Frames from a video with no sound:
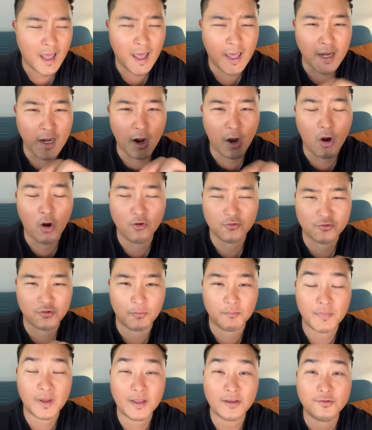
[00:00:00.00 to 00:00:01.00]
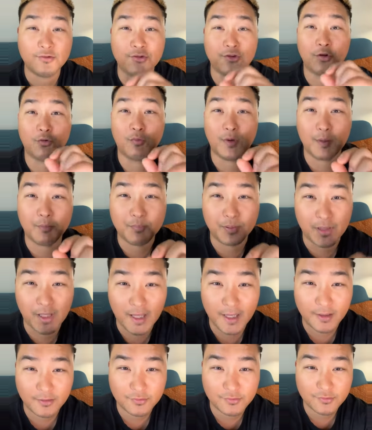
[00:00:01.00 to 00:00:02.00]
And it also means to
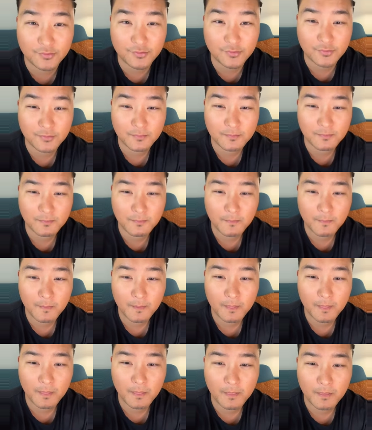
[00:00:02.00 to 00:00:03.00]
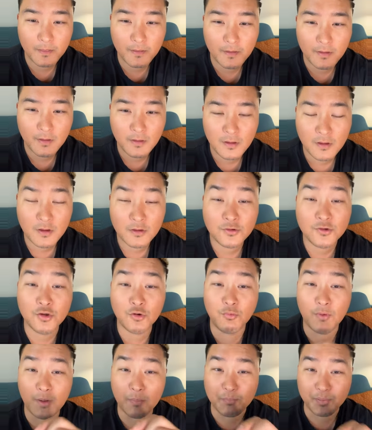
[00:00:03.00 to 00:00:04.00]
replace.
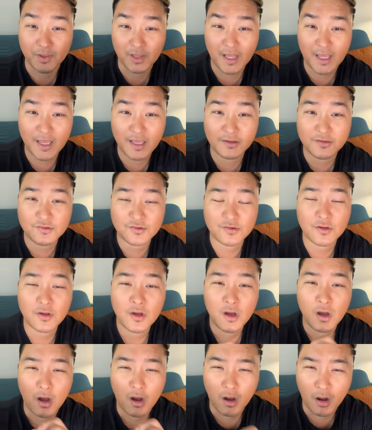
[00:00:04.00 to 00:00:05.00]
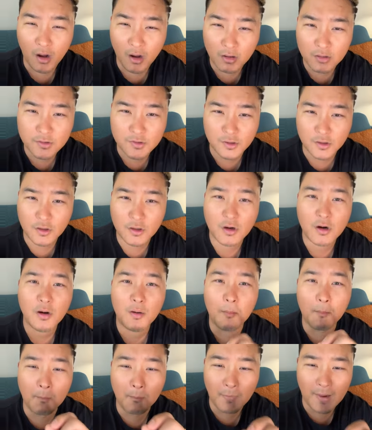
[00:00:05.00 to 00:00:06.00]
To replace, alter,
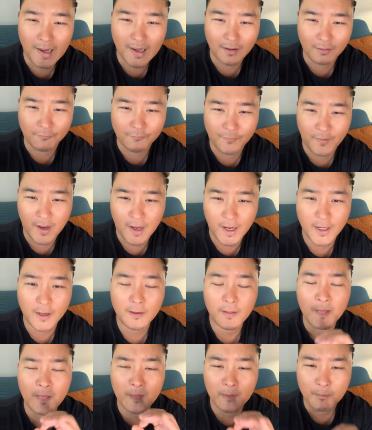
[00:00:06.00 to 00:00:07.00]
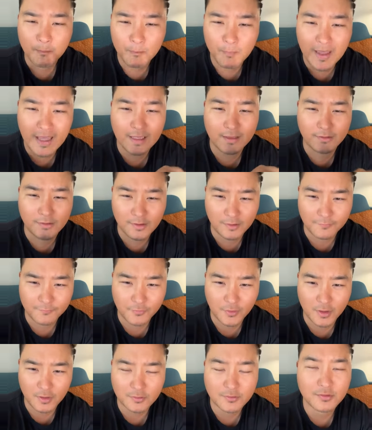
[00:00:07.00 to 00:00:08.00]
modify, make
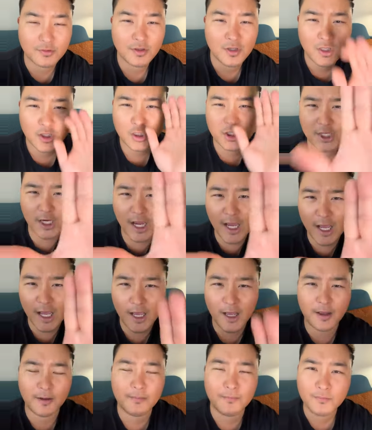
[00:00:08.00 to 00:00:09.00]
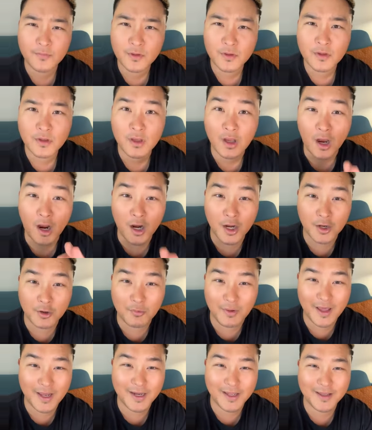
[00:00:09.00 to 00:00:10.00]
different. Ta! Are
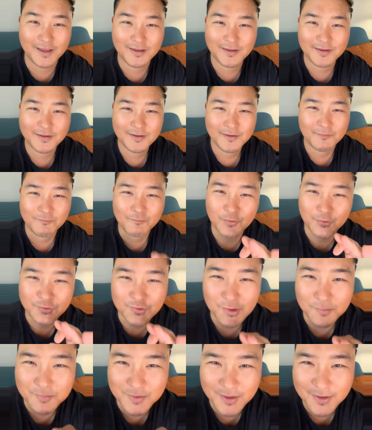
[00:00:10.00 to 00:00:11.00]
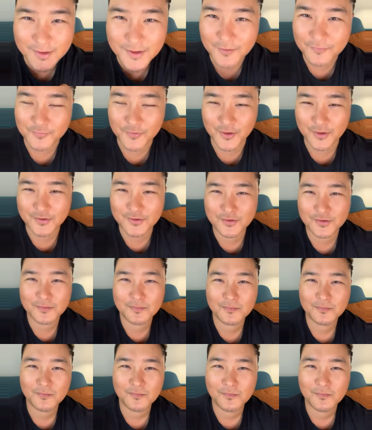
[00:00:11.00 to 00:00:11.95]
you ready for something different?